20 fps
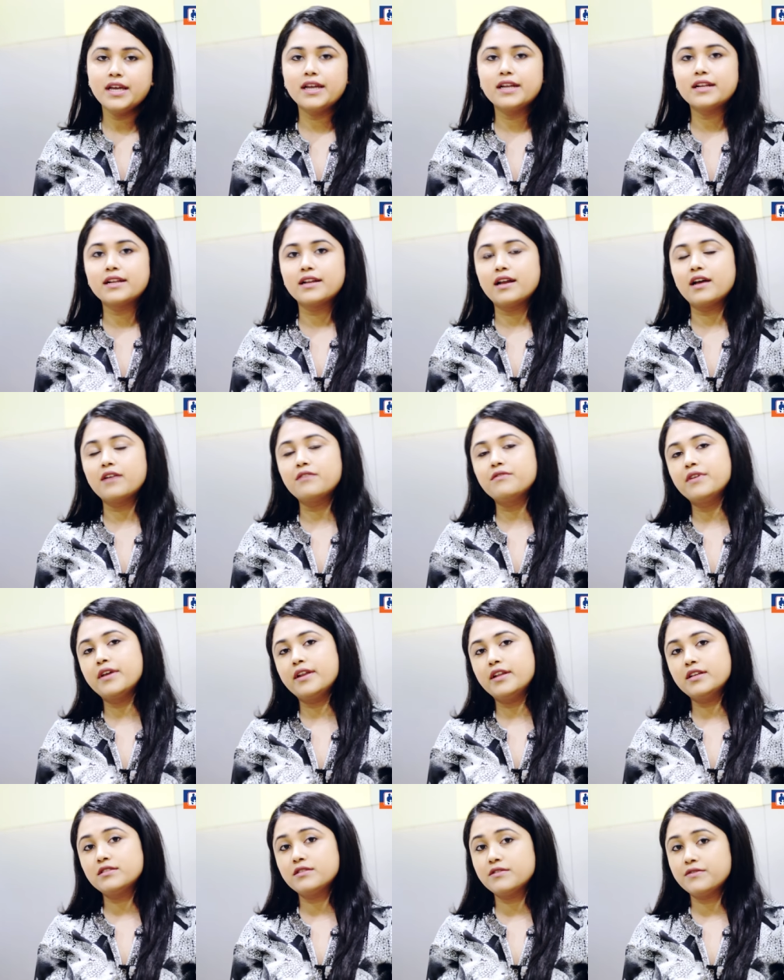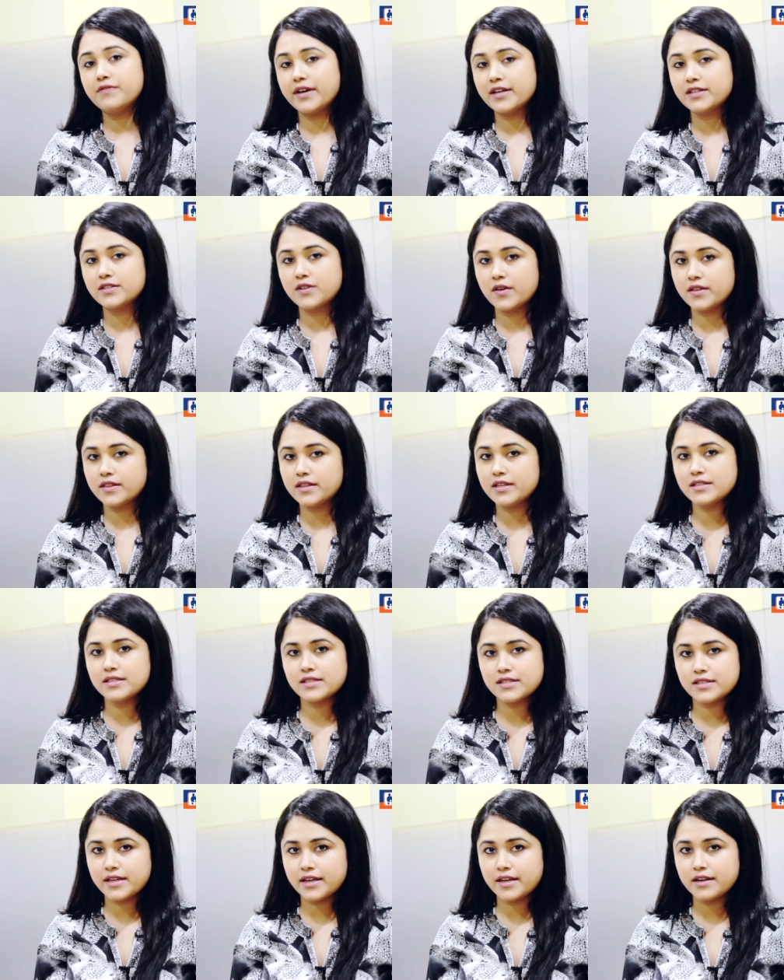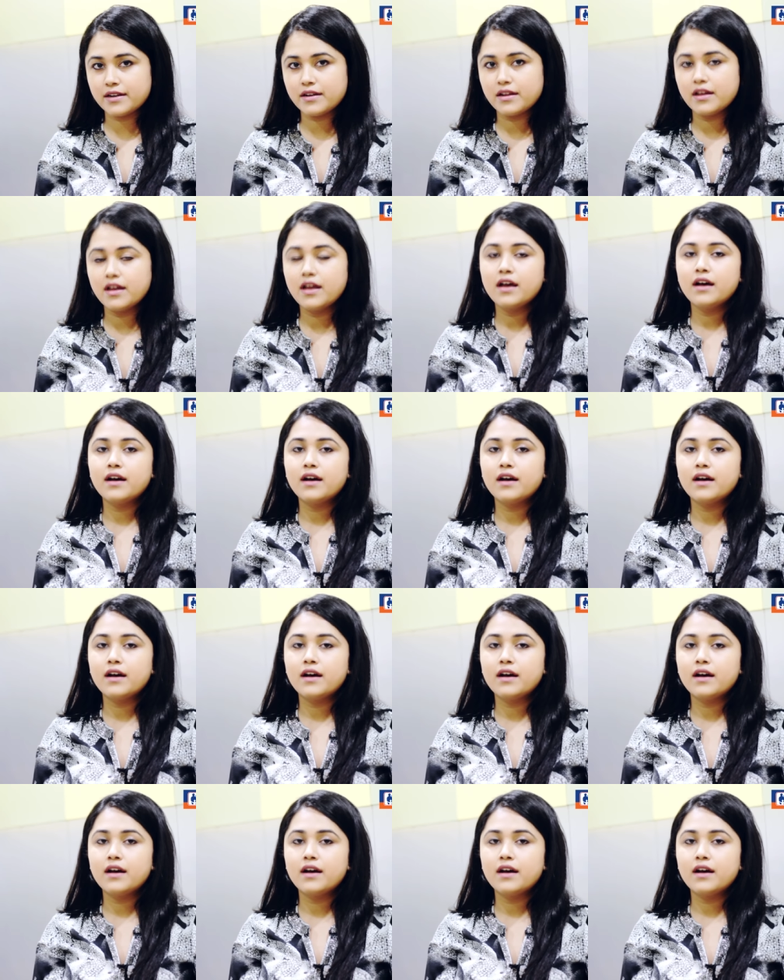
It can have various effects on the skin.